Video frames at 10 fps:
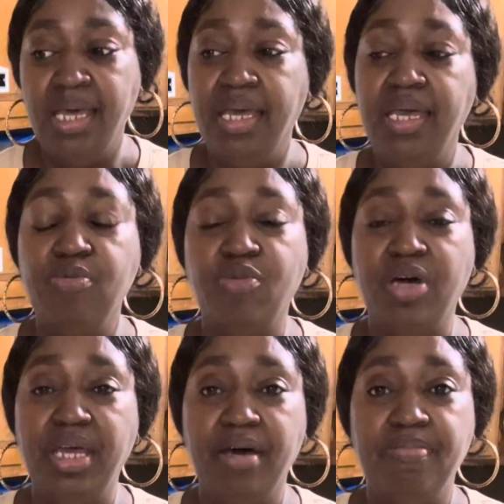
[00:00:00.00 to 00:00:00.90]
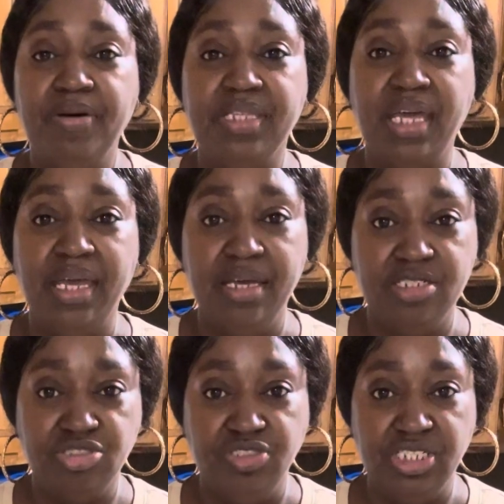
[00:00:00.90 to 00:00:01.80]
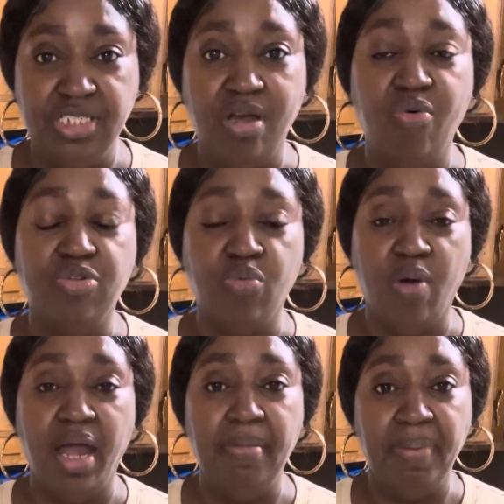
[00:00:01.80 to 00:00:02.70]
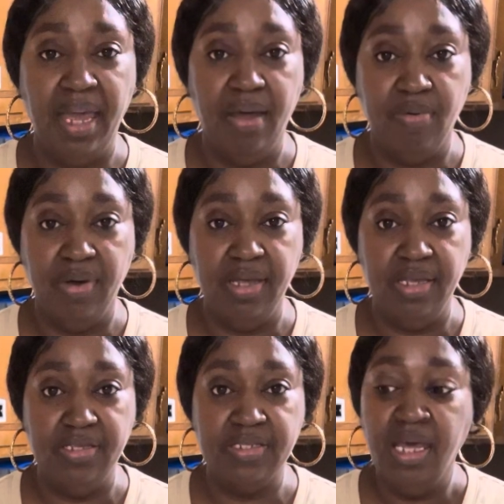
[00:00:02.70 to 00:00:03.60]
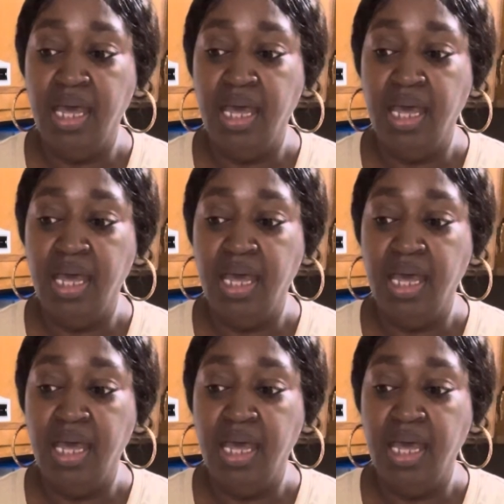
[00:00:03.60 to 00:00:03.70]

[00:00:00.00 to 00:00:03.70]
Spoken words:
it will help put the estrogen on the right pathways